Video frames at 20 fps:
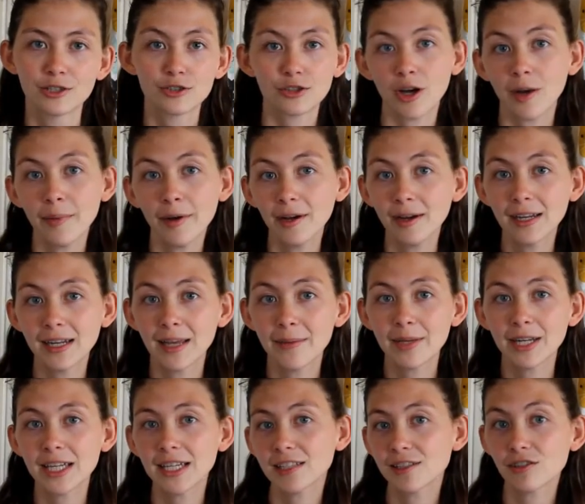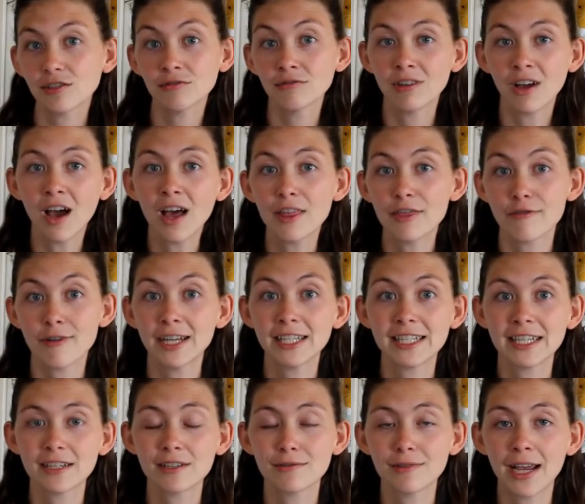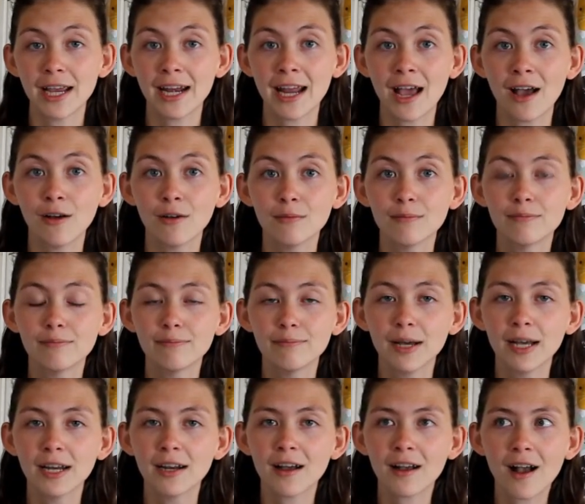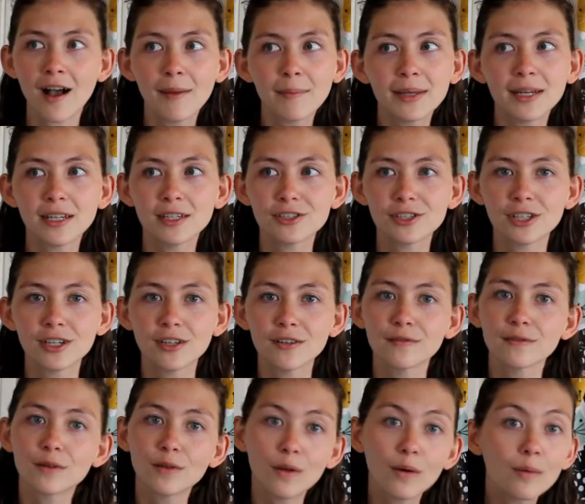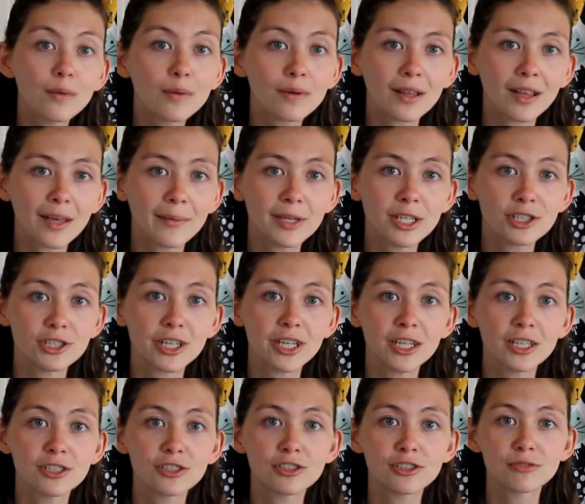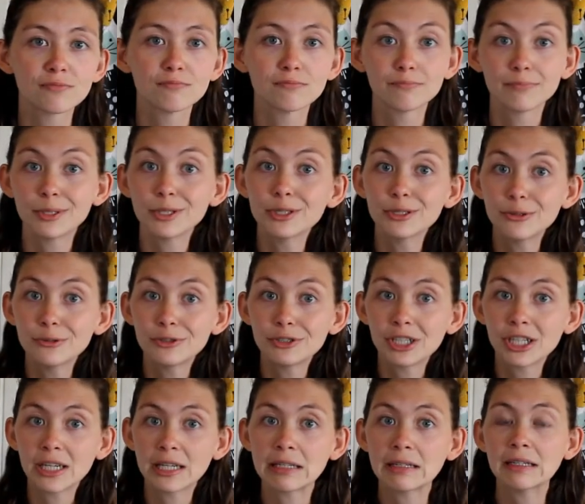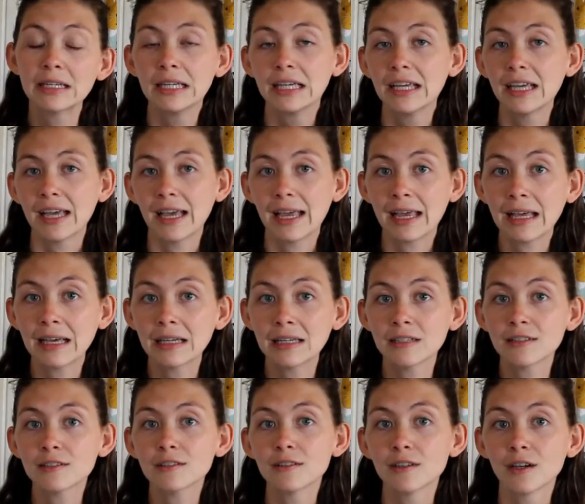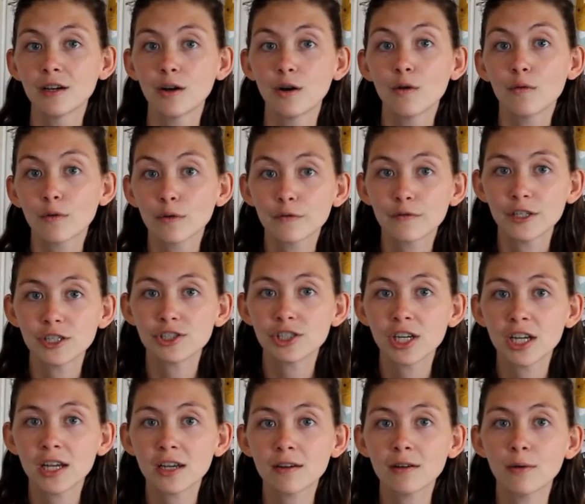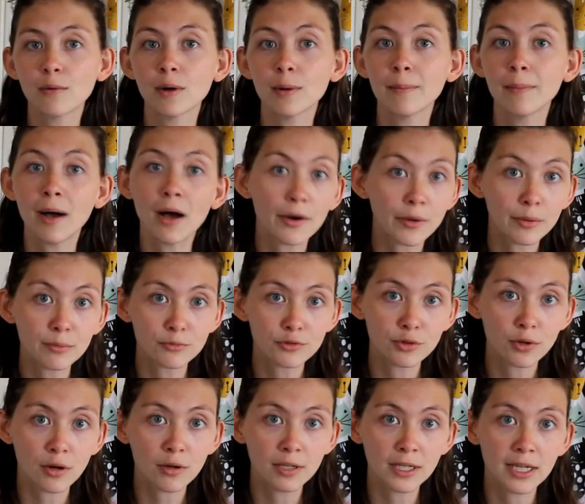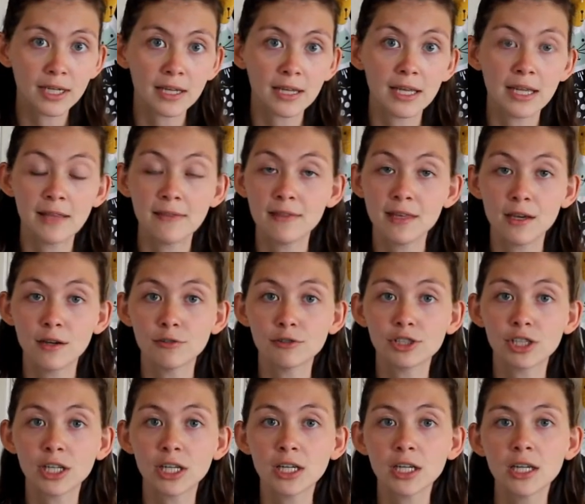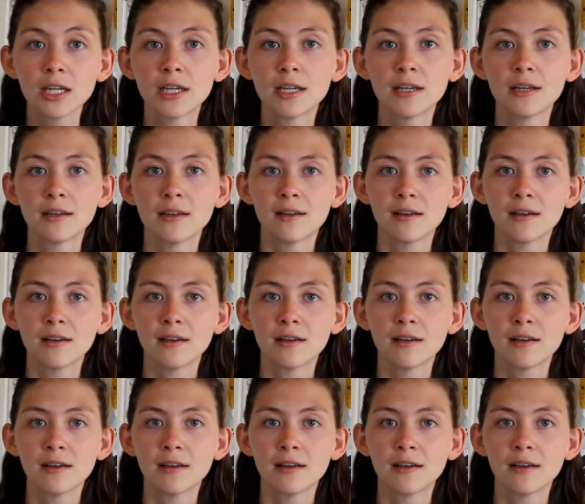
Strawberry anemones are not threatened right now, but a combination of global climate change, pollution, and overfishing or bottom trawling in the ocean